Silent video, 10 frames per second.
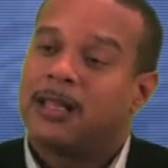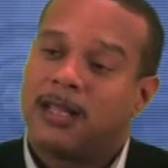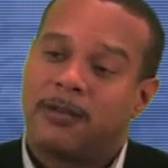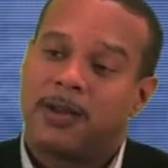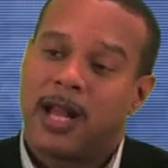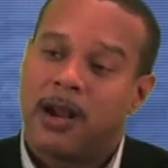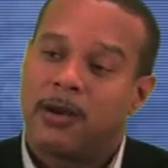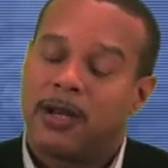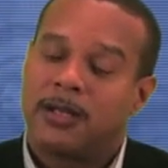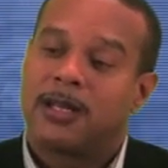of different
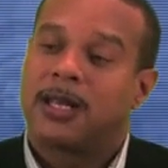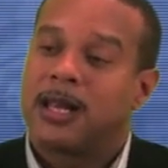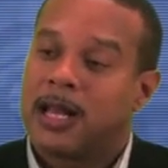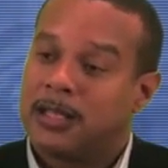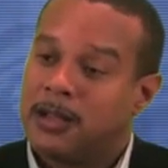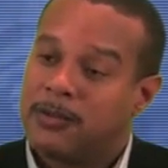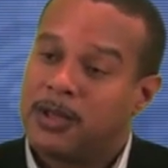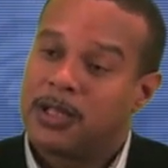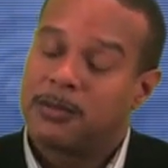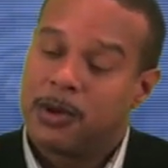areas, get a lot of
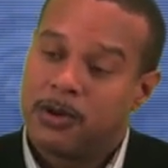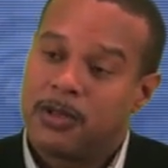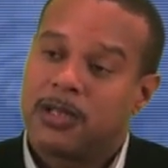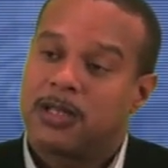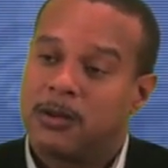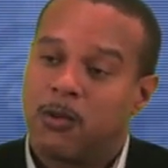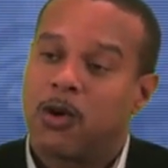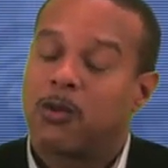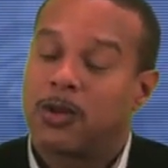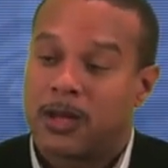different experiences, and
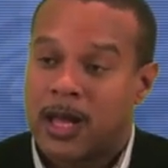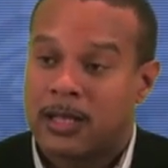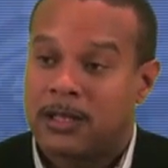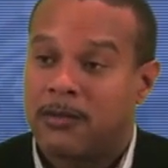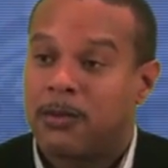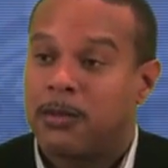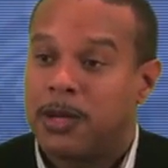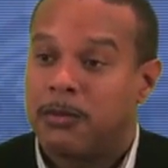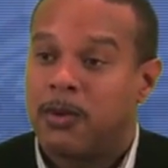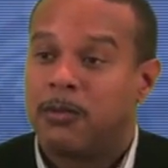work with a lot of different people.